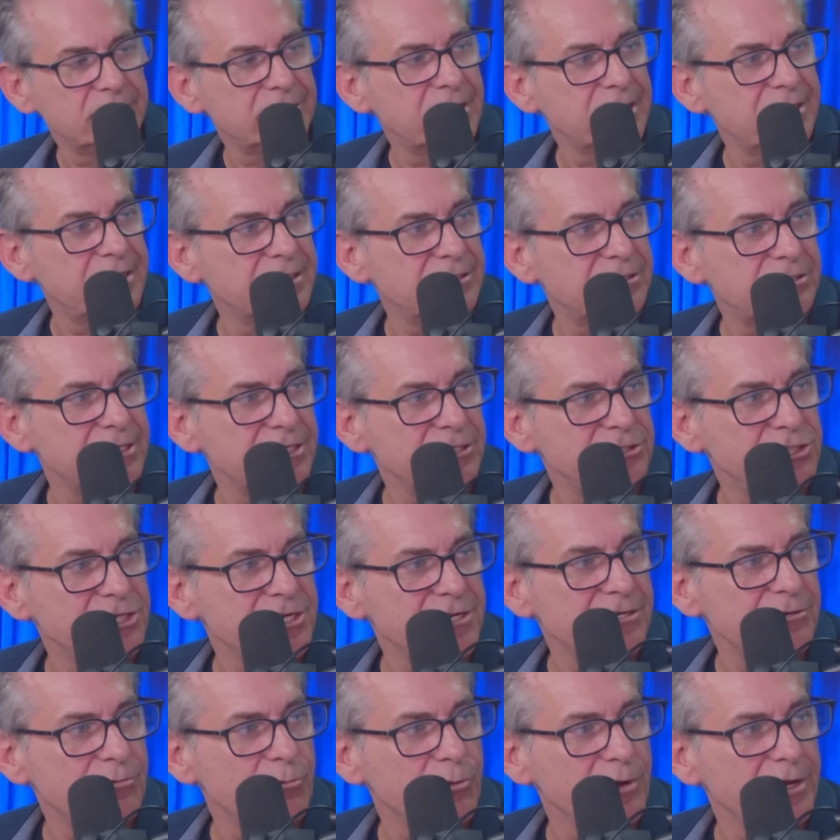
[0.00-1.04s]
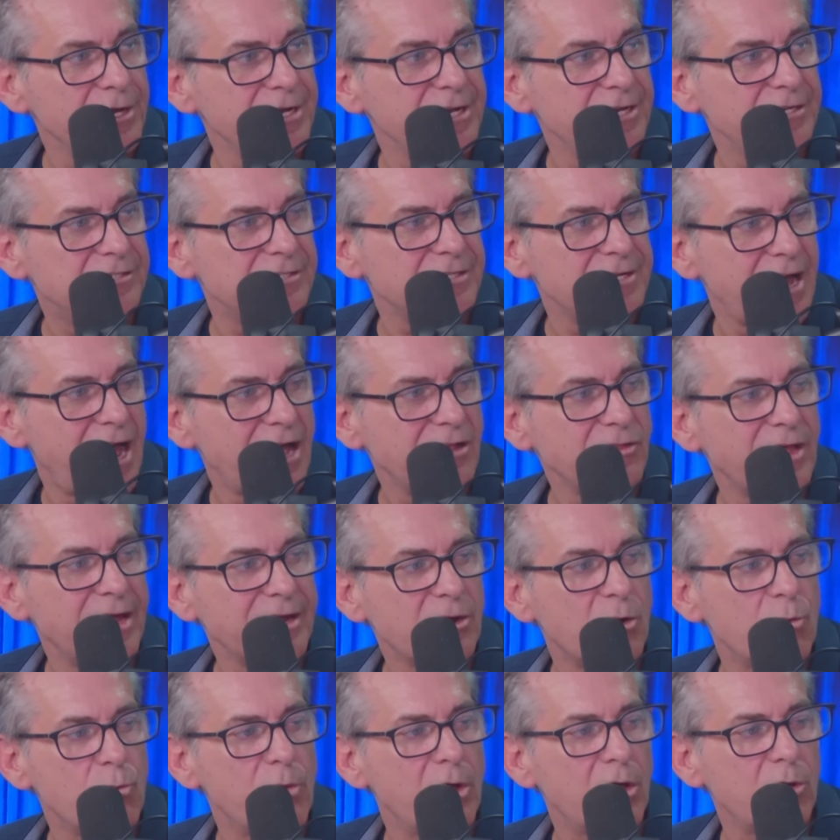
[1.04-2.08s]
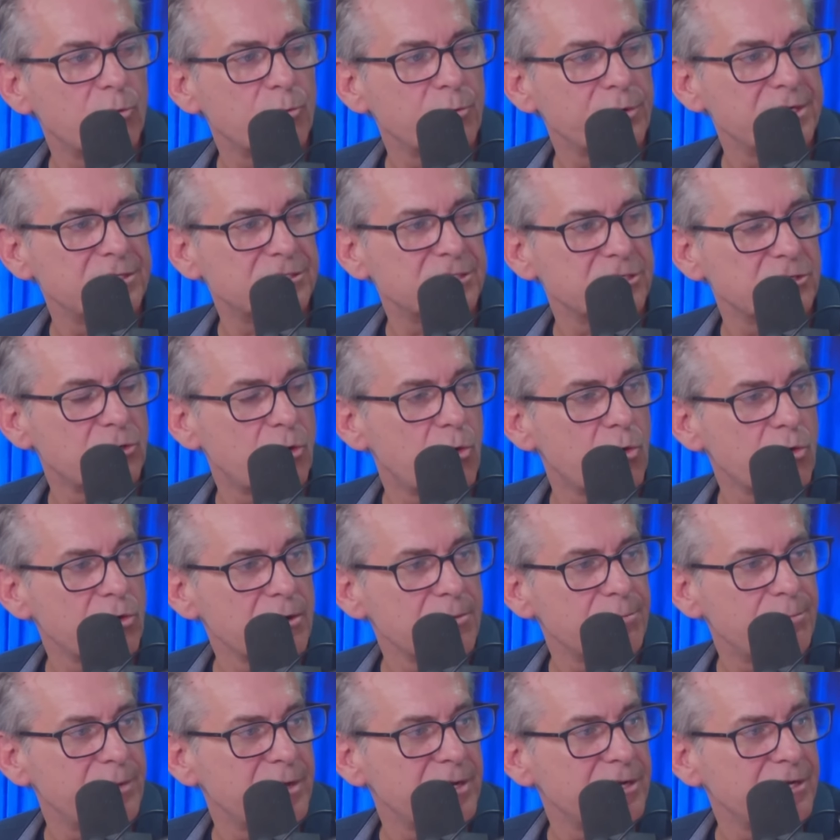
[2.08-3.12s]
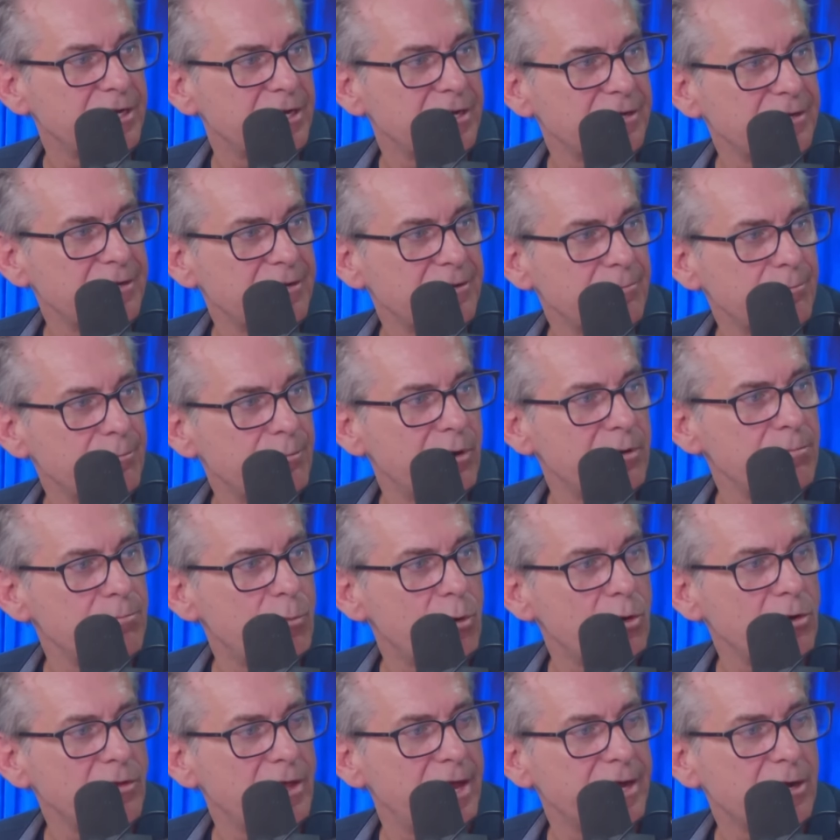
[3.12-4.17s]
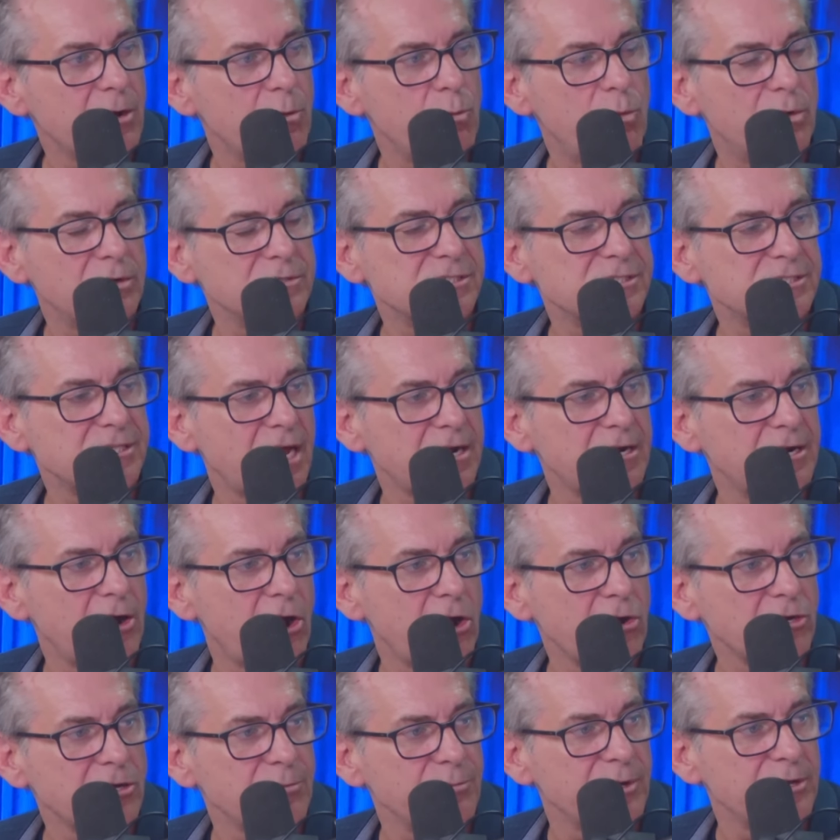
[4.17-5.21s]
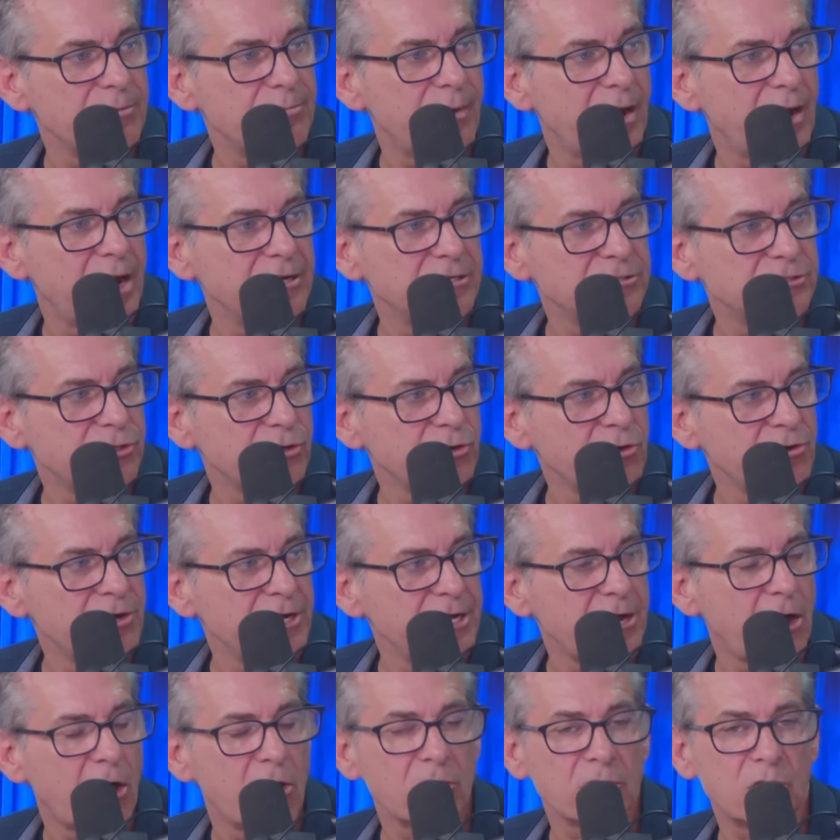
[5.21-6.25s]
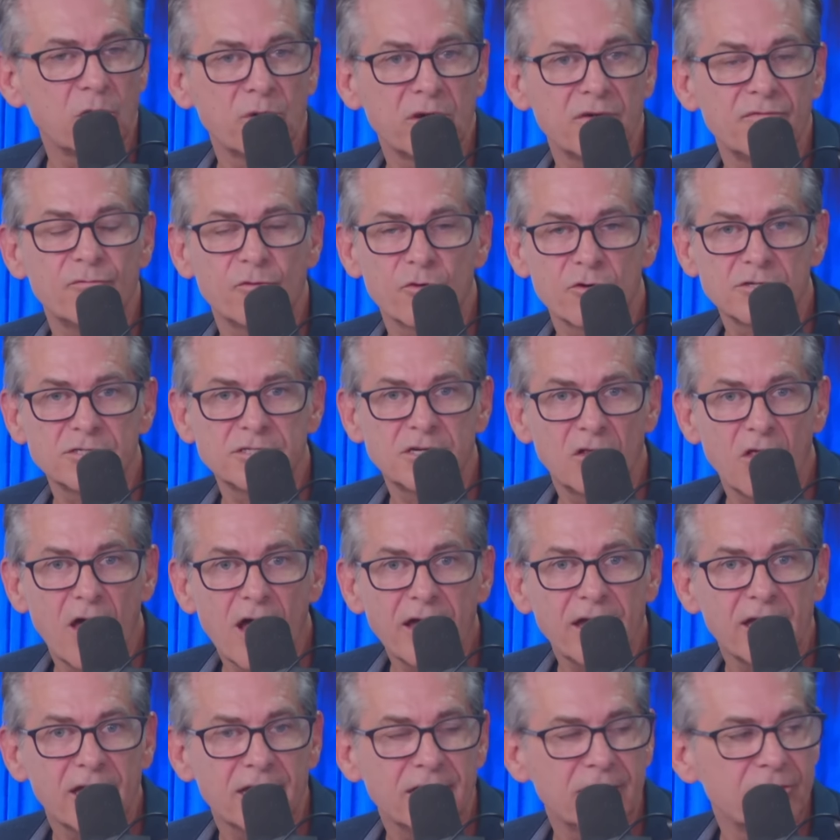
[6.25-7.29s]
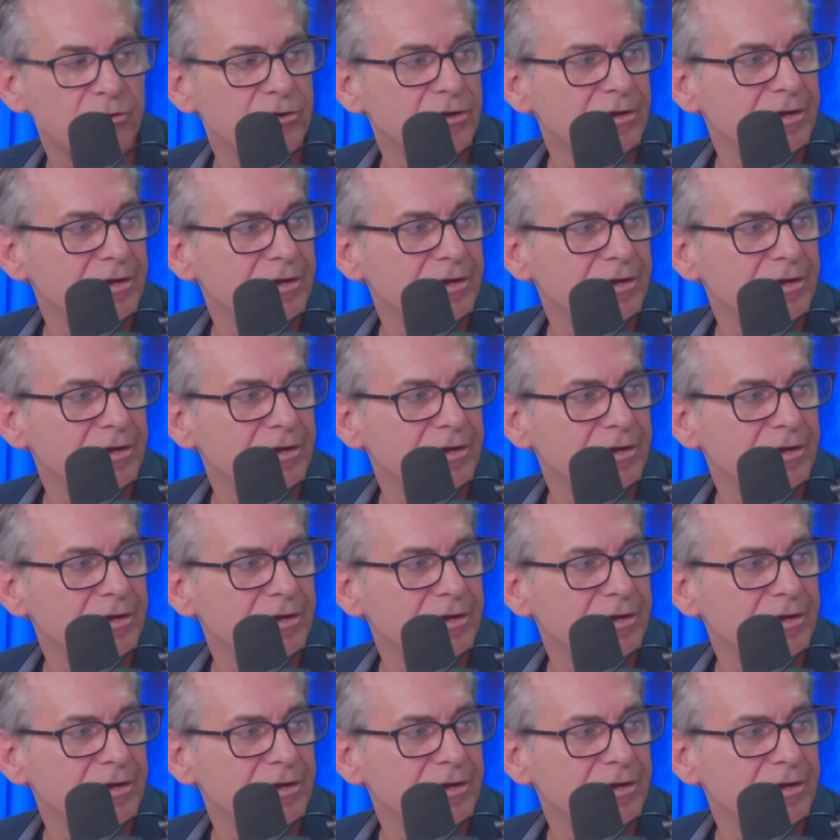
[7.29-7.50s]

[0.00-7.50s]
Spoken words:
The decision reads not like a well-reasoned court opinion, but more like a one-sided argument by an attorney arguing for his client.